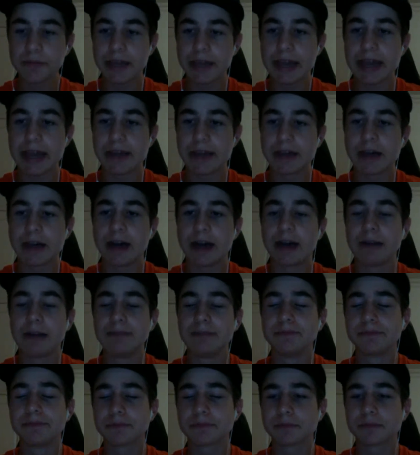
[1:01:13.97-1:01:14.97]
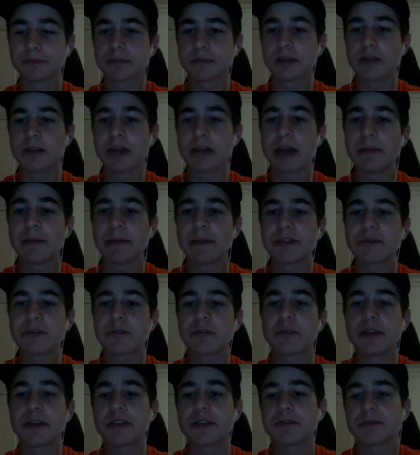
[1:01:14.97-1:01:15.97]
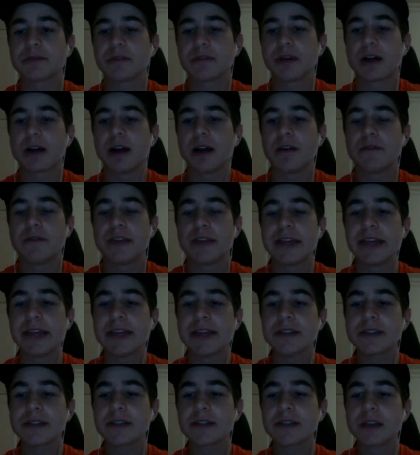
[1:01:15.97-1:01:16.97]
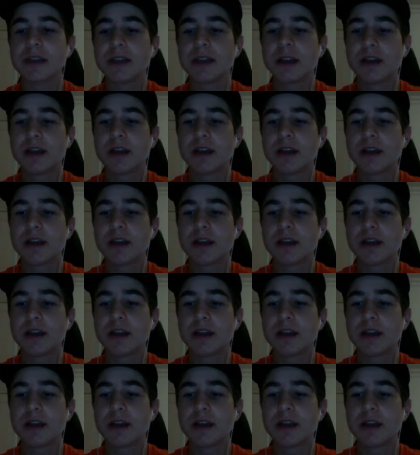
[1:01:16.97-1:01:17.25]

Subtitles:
and Edmonton will replace Vegas.